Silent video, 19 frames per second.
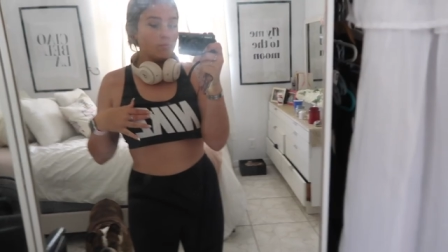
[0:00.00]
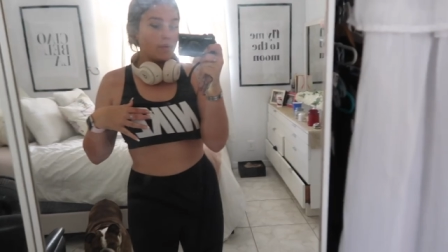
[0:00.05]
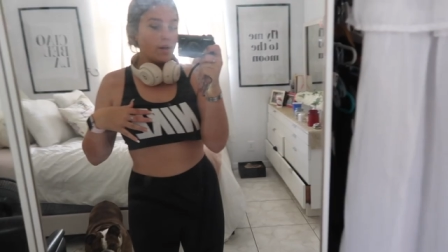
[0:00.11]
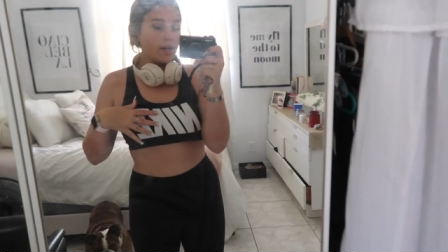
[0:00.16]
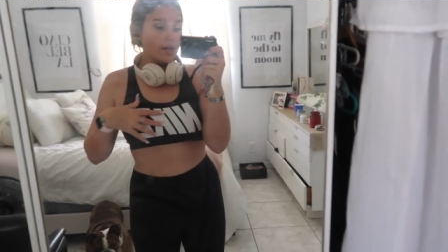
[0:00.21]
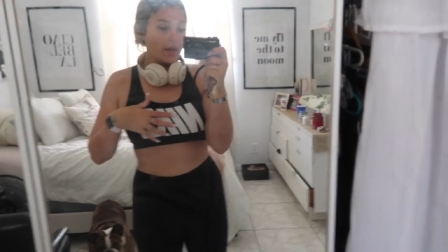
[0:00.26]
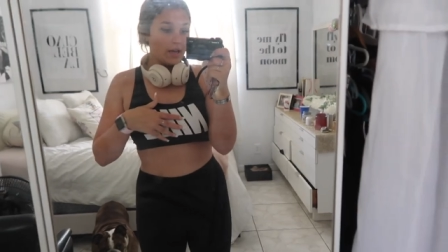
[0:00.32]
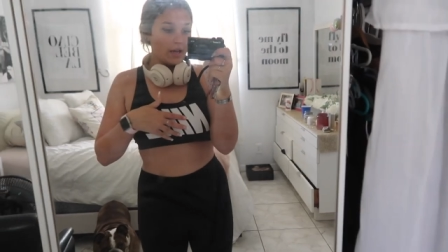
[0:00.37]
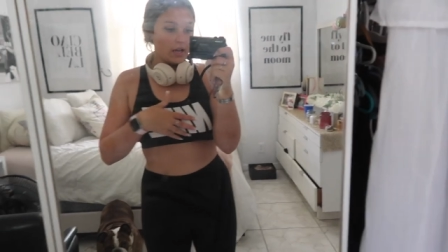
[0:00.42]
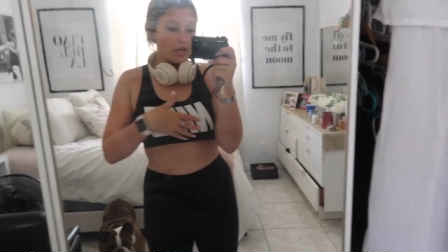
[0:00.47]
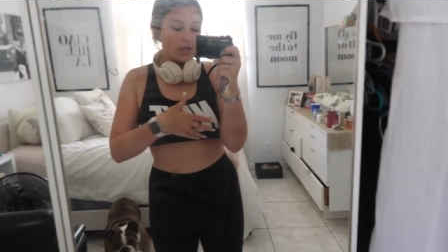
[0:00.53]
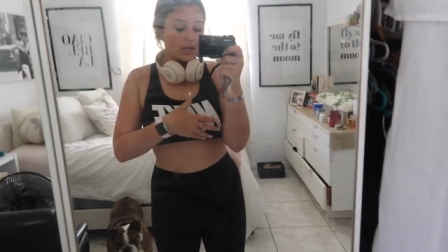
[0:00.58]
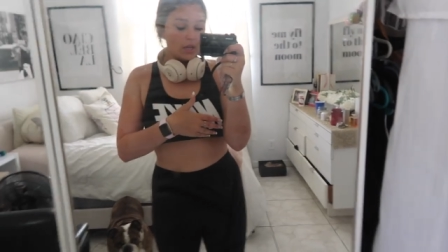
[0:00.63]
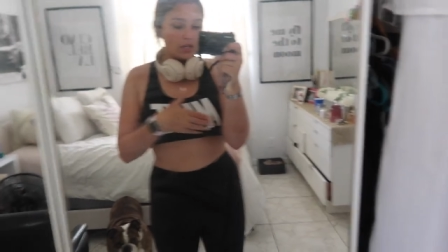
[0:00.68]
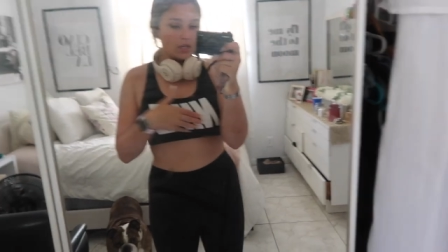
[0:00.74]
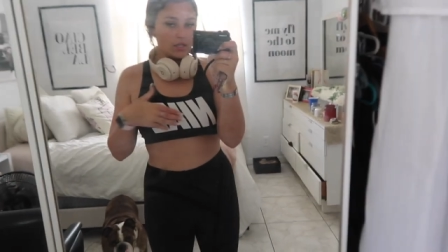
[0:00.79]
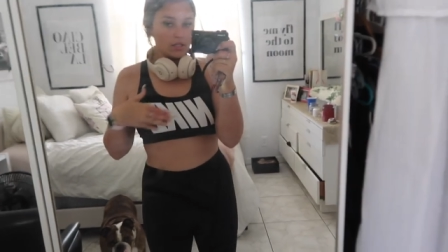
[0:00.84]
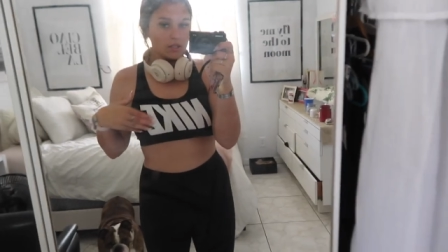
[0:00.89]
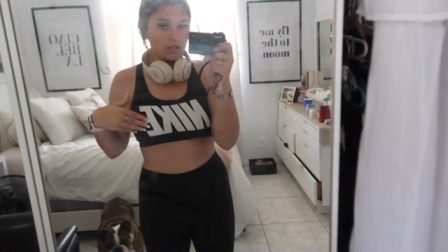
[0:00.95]

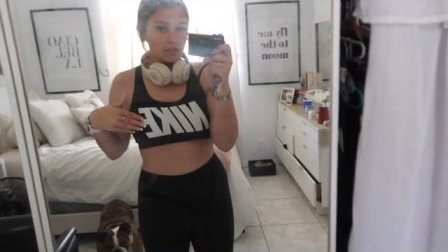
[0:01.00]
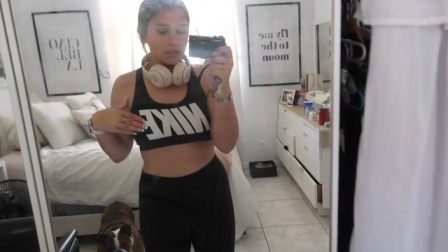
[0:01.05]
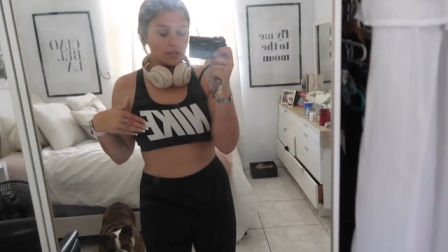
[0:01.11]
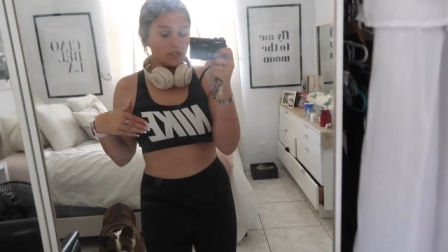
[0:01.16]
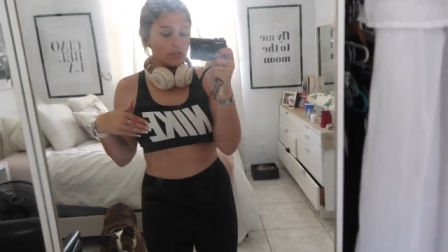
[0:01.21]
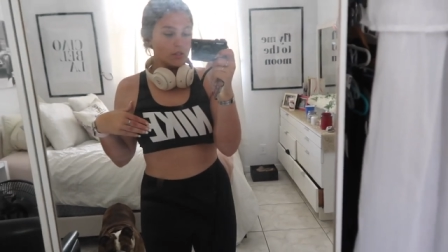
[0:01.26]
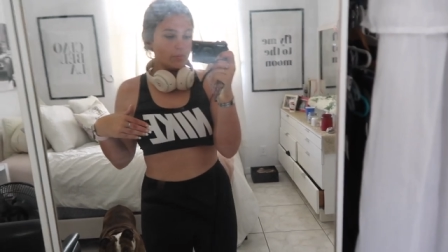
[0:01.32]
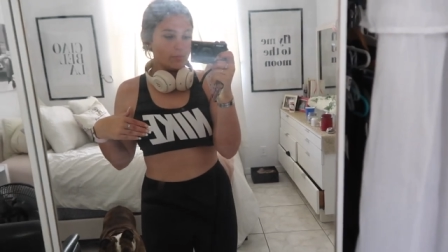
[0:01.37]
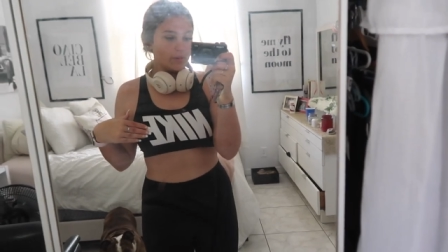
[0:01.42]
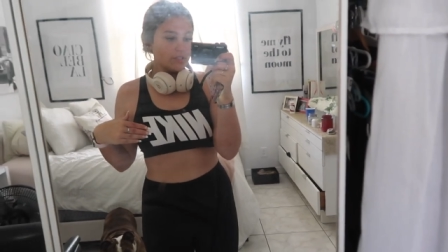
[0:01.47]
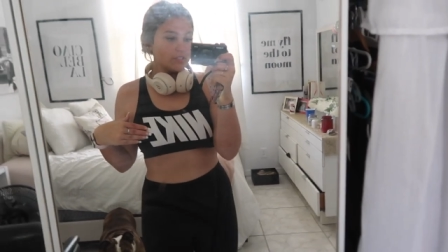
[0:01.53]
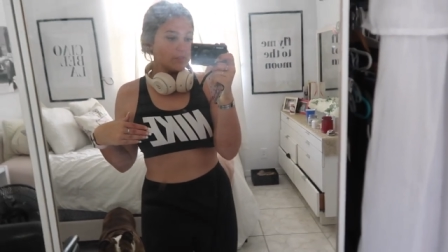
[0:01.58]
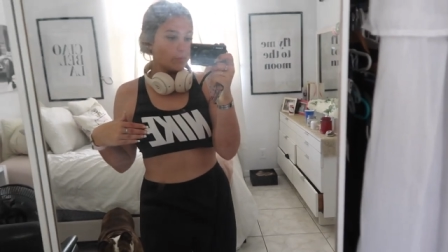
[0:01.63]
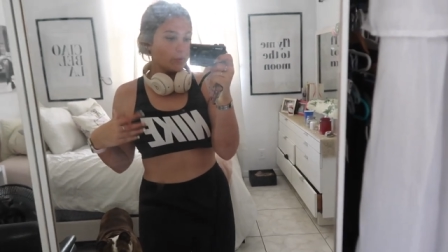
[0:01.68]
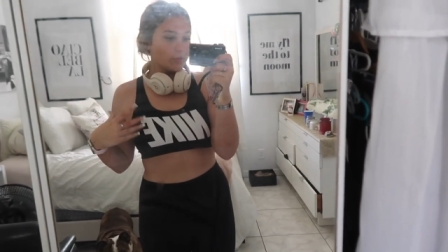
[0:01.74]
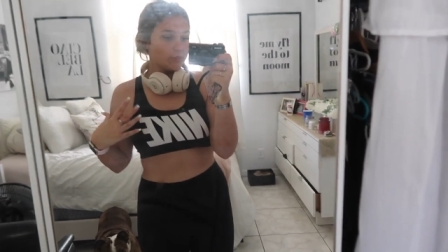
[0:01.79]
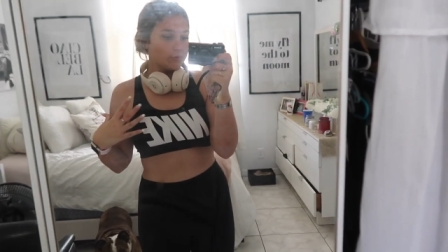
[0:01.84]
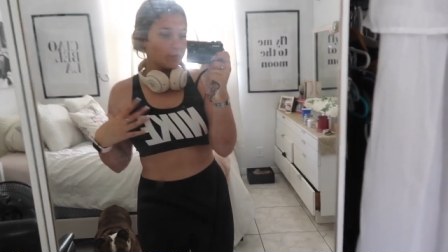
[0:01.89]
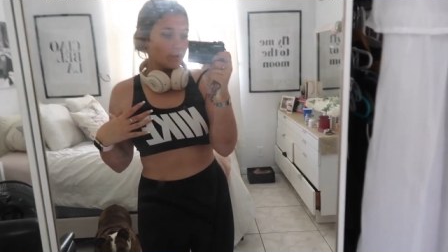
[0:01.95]
my my
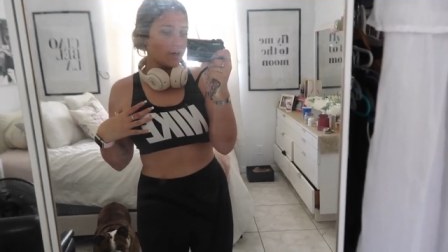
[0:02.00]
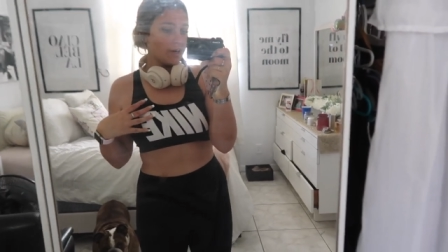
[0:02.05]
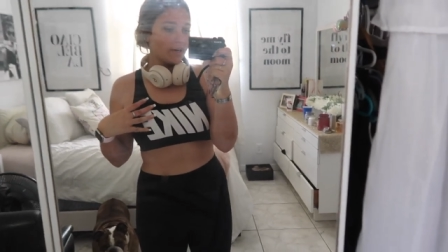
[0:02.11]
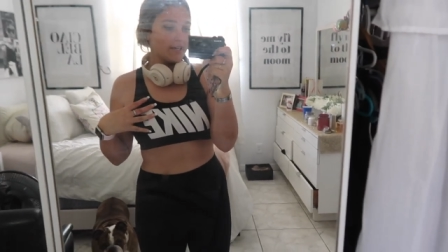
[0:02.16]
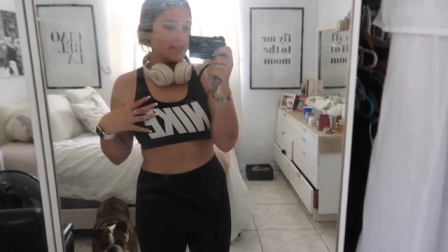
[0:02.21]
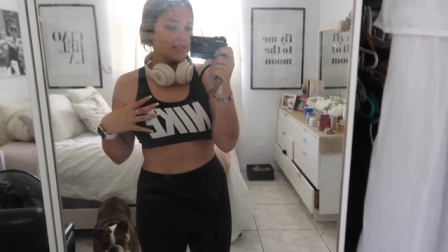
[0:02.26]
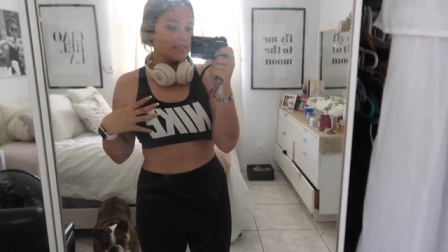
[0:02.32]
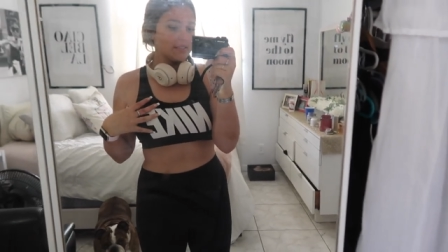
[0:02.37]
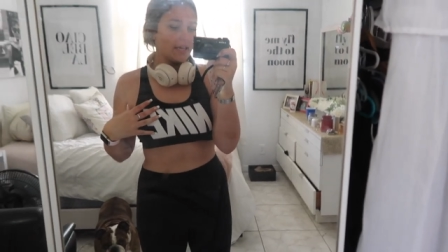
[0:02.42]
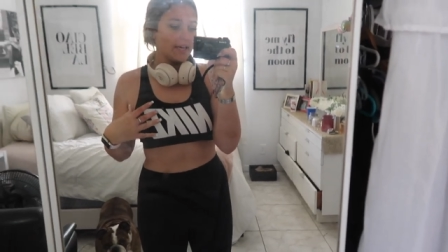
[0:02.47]
sports bra is